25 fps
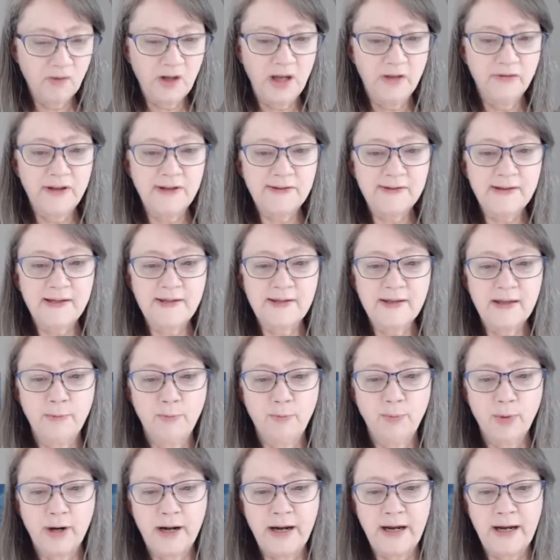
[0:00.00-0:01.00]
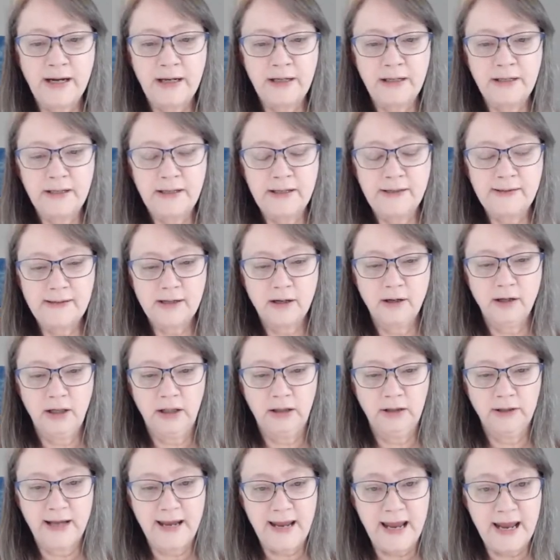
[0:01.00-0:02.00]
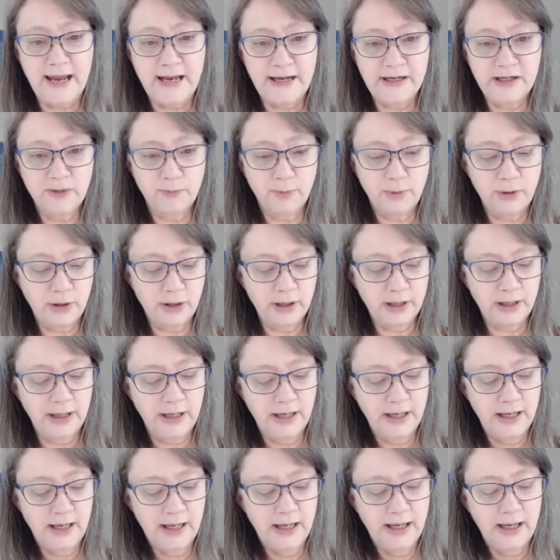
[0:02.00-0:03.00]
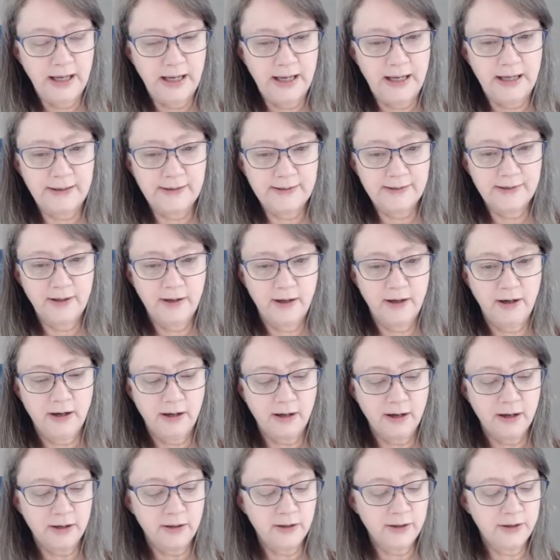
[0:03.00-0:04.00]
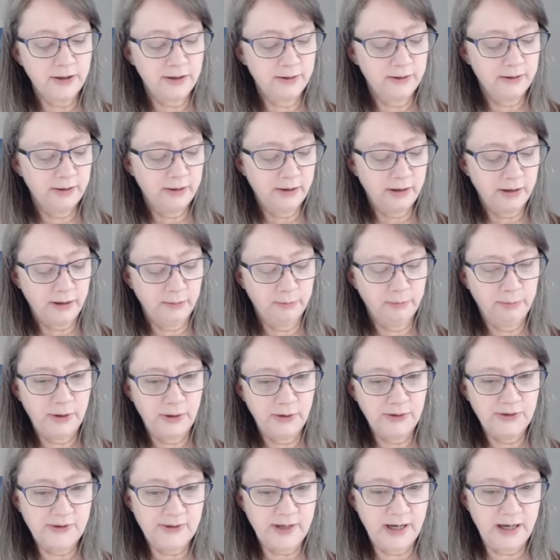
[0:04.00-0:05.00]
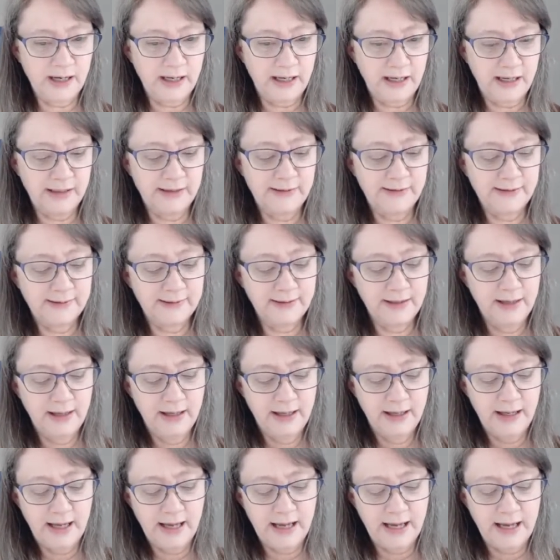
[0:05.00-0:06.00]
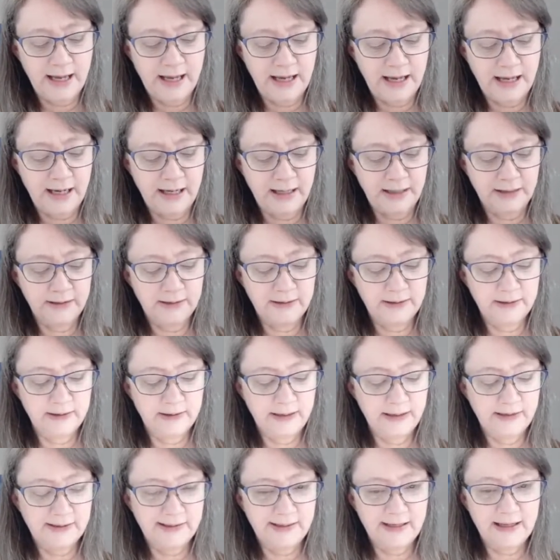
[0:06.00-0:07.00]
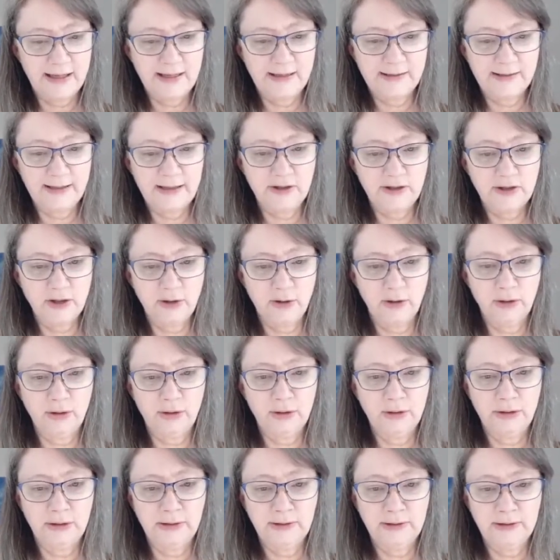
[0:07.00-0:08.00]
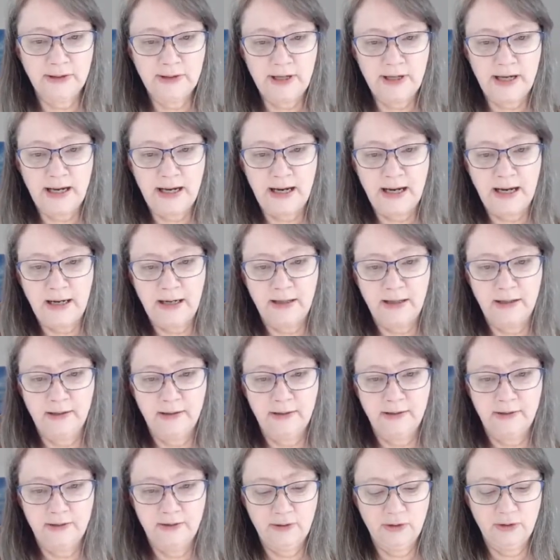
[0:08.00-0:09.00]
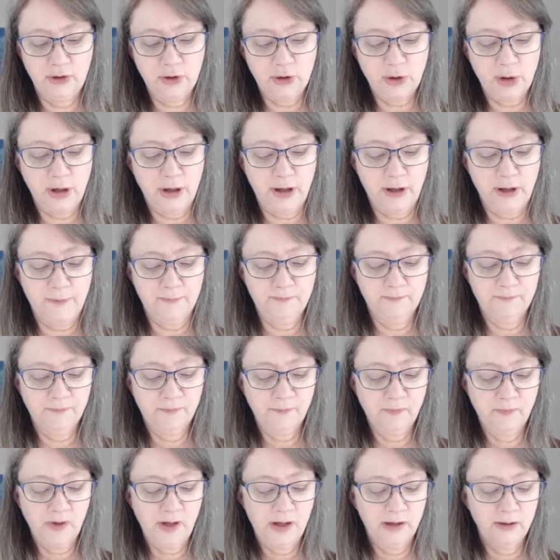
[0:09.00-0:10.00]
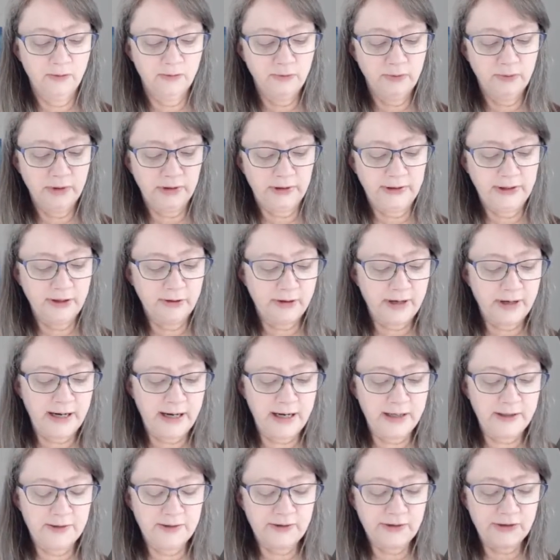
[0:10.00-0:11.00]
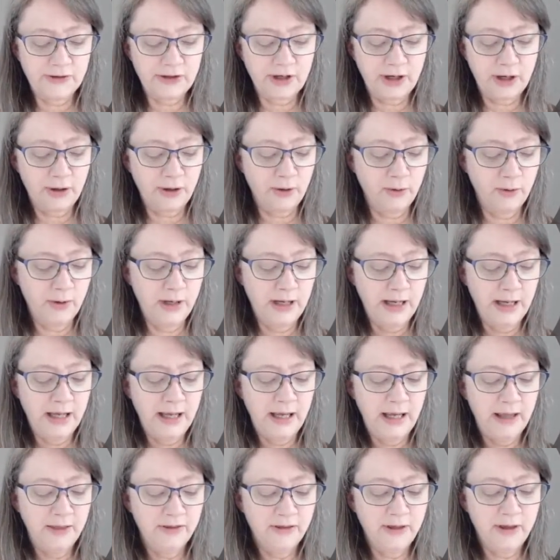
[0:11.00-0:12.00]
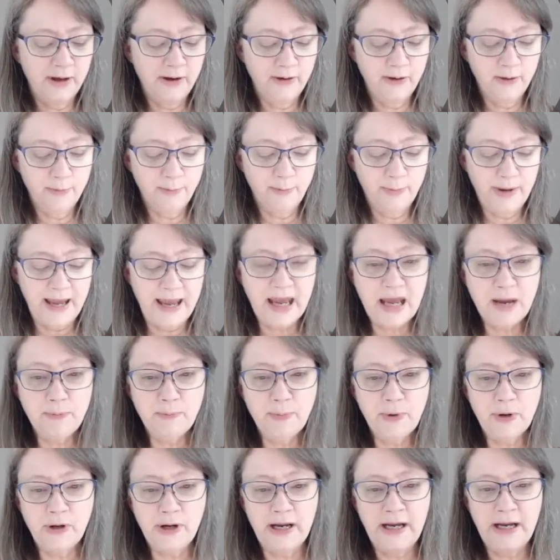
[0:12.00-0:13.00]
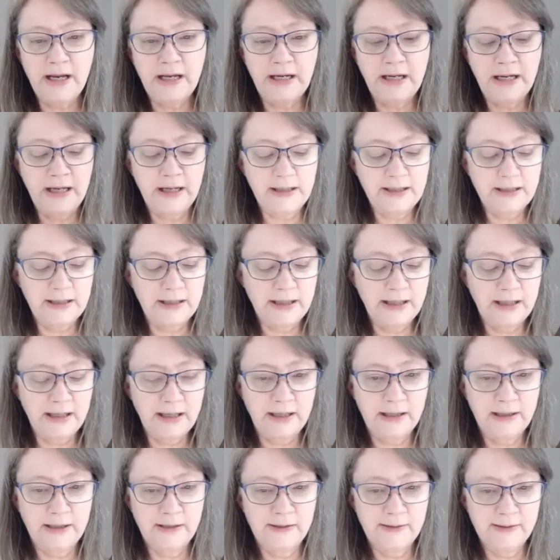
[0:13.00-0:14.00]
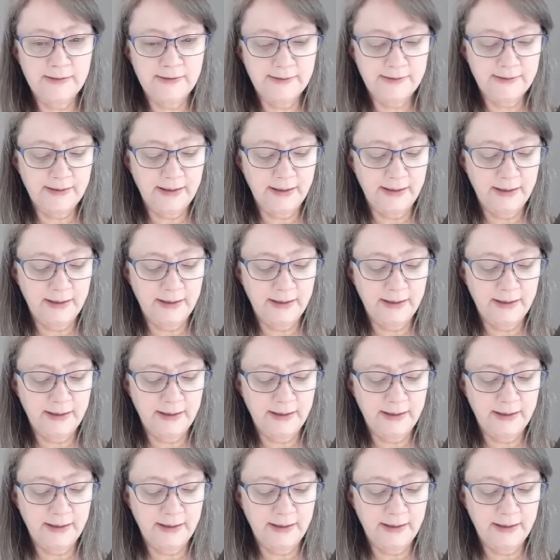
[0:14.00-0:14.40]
This is a brand, it's called HandBook. It's hard on both sides and it's easy to hold and draw. Really great. So the paper in it is